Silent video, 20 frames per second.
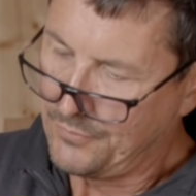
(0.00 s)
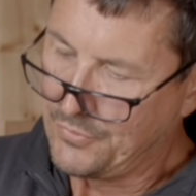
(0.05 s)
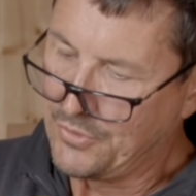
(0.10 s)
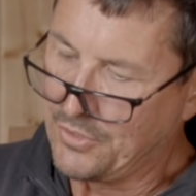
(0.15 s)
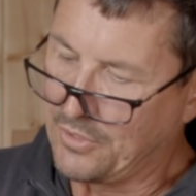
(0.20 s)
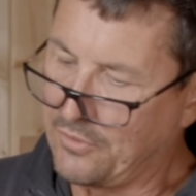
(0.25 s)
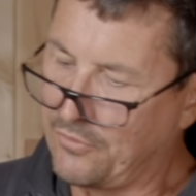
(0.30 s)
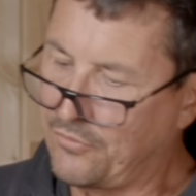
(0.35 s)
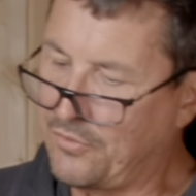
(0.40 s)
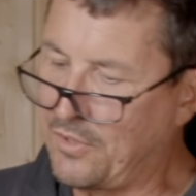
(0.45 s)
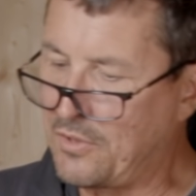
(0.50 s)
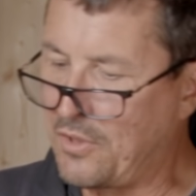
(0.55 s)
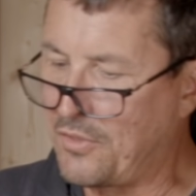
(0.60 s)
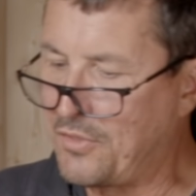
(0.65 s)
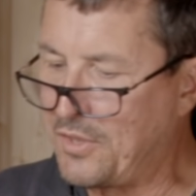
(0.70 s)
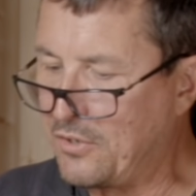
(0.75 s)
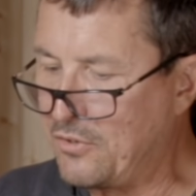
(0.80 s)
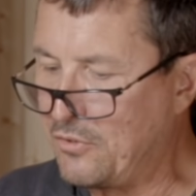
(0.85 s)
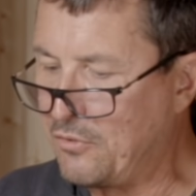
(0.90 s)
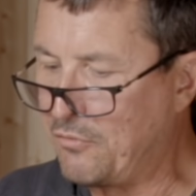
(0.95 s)
You can see that
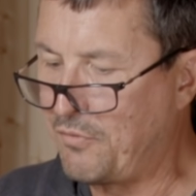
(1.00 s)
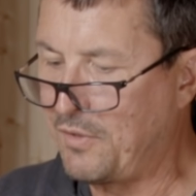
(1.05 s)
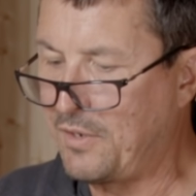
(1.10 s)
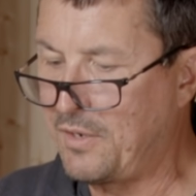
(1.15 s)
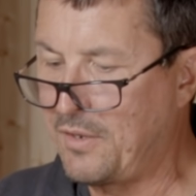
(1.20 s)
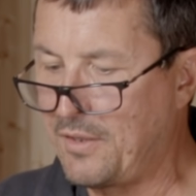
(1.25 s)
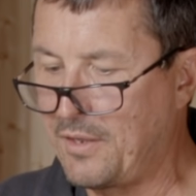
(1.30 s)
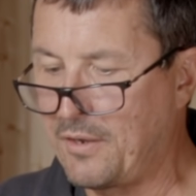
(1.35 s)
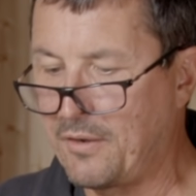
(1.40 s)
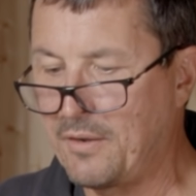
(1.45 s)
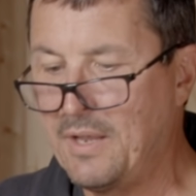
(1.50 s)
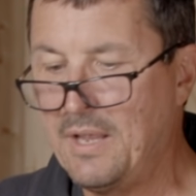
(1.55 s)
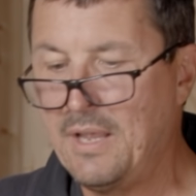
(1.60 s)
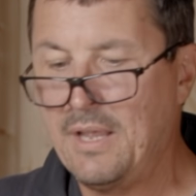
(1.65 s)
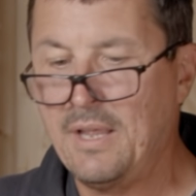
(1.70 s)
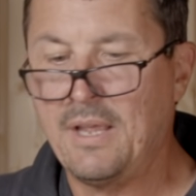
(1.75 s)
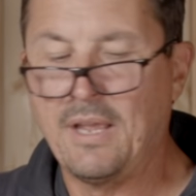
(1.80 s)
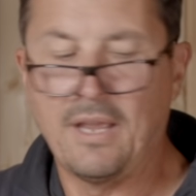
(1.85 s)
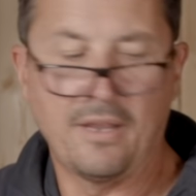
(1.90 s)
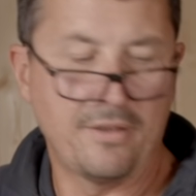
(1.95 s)
they do fit in there.
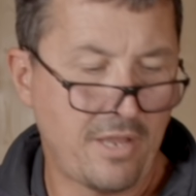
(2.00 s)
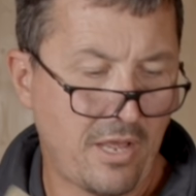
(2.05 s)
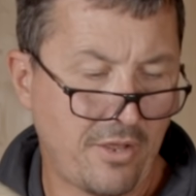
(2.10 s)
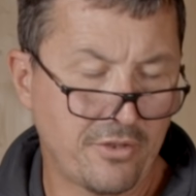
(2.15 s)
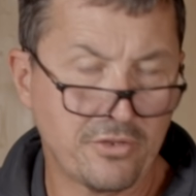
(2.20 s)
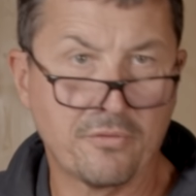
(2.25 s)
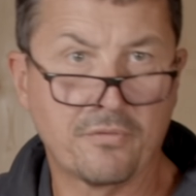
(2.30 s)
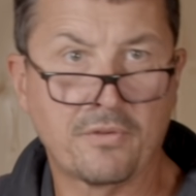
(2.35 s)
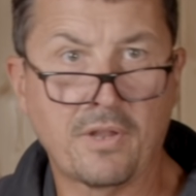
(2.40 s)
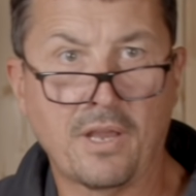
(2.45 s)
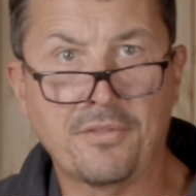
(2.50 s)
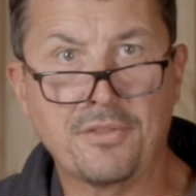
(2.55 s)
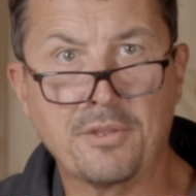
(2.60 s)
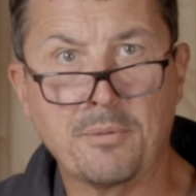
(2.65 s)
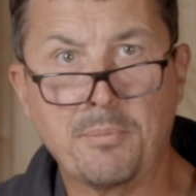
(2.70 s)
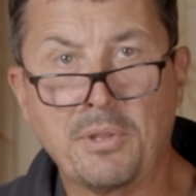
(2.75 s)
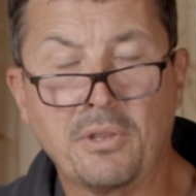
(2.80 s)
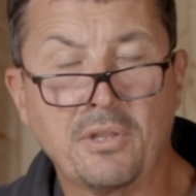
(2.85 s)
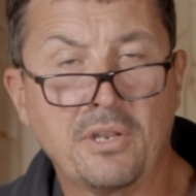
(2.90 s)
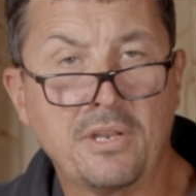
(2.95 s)
And now you've got the
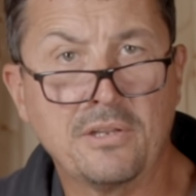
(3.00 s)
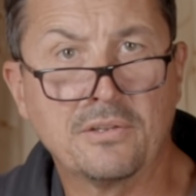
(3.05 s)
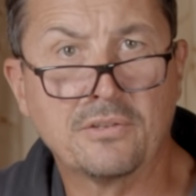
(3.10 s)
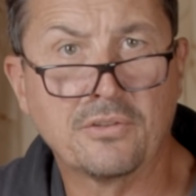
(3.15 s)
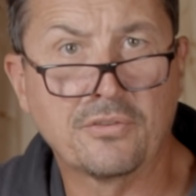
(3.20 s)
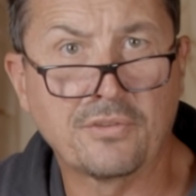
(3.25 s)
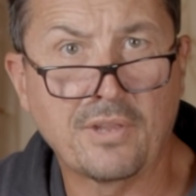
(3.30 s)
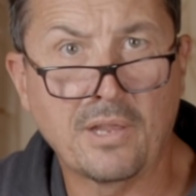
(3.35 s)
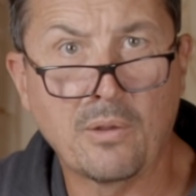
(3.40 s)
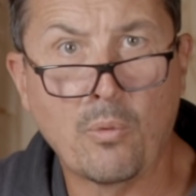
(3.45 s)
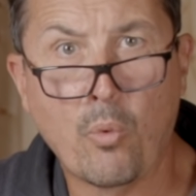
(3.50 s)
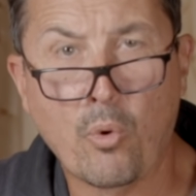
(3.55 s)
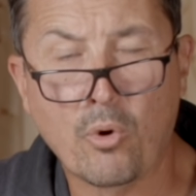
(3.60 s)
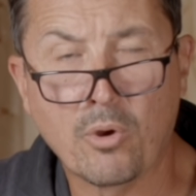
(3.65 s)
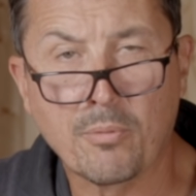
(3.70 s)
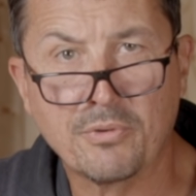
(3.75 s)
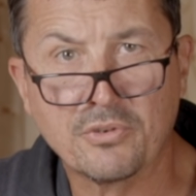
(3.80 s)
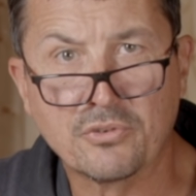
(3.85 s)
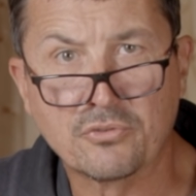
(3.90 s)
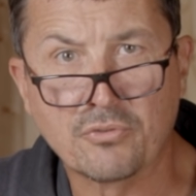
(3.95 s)
ability to stay
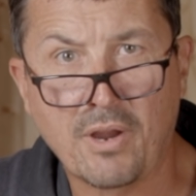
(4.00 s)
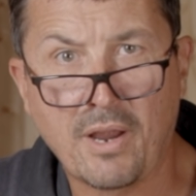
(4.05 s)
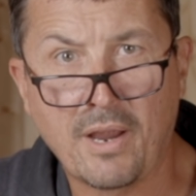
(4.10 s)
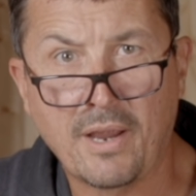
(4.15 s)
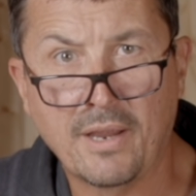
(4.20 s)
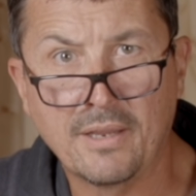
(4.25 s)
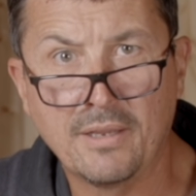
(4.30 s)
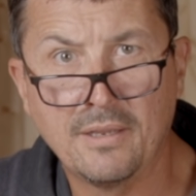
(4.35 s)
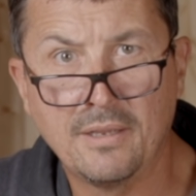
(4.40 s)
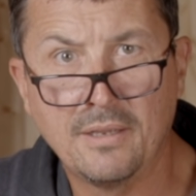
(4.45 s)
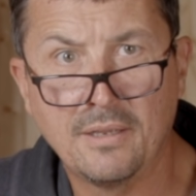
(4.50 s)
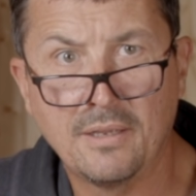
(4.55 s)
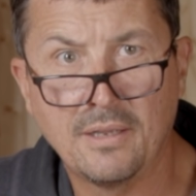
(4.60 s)
warm and dry